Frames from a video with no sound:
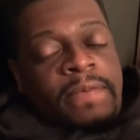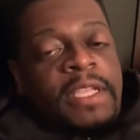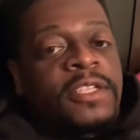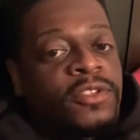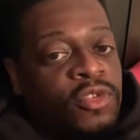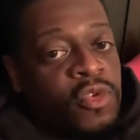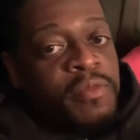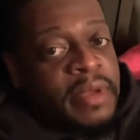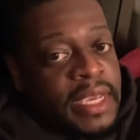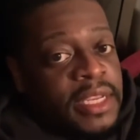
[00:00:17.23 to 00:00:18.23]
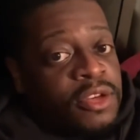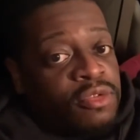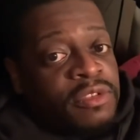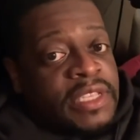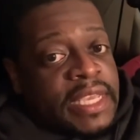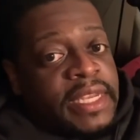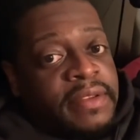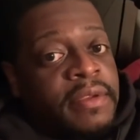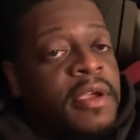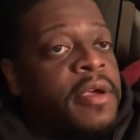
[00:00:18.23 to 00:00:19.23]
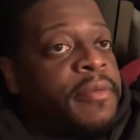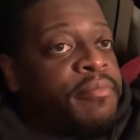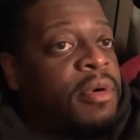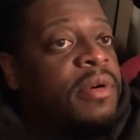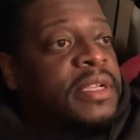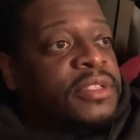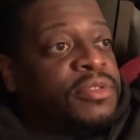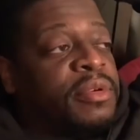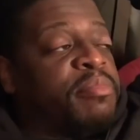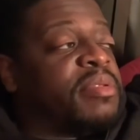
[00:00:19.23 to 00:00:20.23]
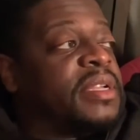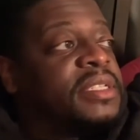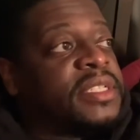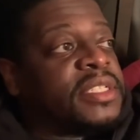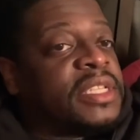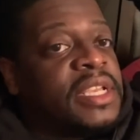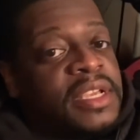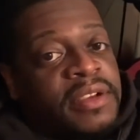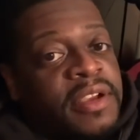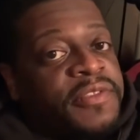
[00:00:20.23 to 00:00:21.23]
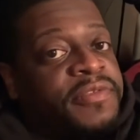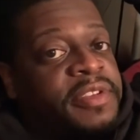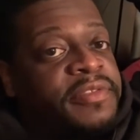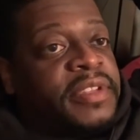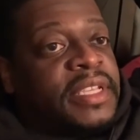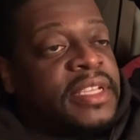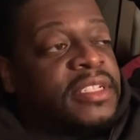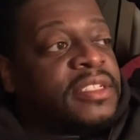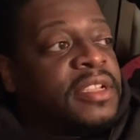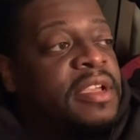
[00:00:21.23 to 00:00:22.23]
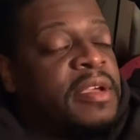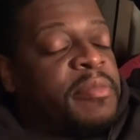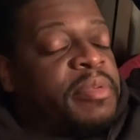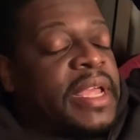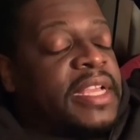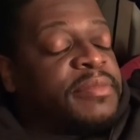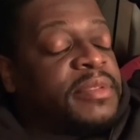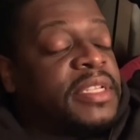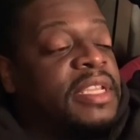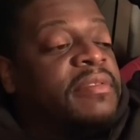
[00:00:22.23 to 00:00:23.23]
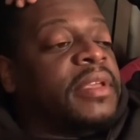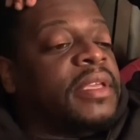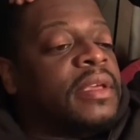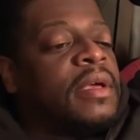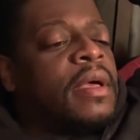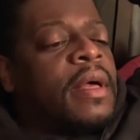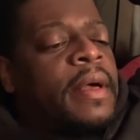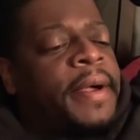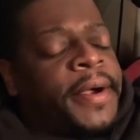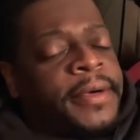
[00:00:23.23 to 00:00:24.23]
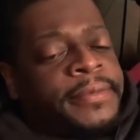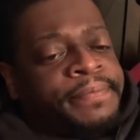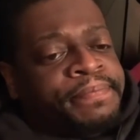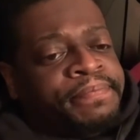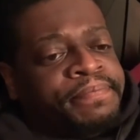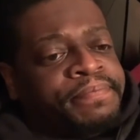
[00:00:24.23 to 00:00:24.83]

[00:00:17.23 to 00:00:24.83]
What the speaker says: There's two men in New Zealand broke into a prison to steal a 50-inch plasma TV. I'm